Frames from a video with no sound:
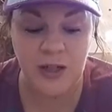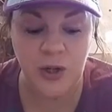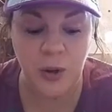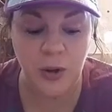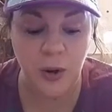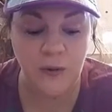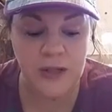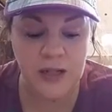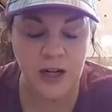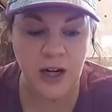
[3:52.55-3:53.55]
So clove
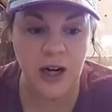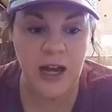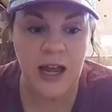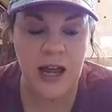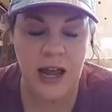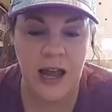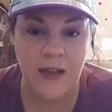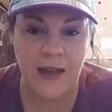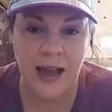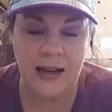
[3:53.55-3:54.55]
is in here, and
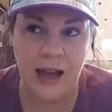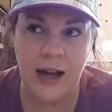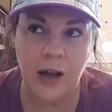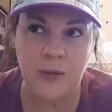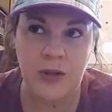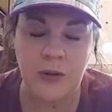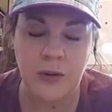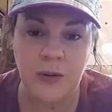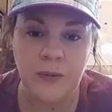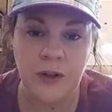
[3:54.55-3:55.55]
that kind of helps
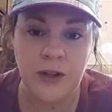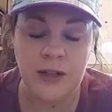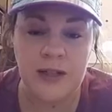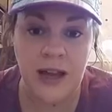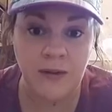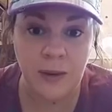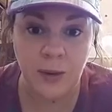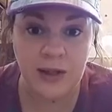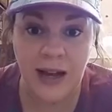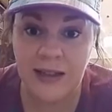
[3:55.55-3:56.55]
you feel safe and
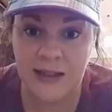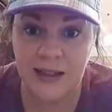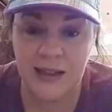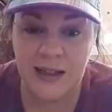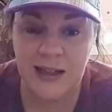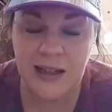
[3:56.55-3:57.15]
protected.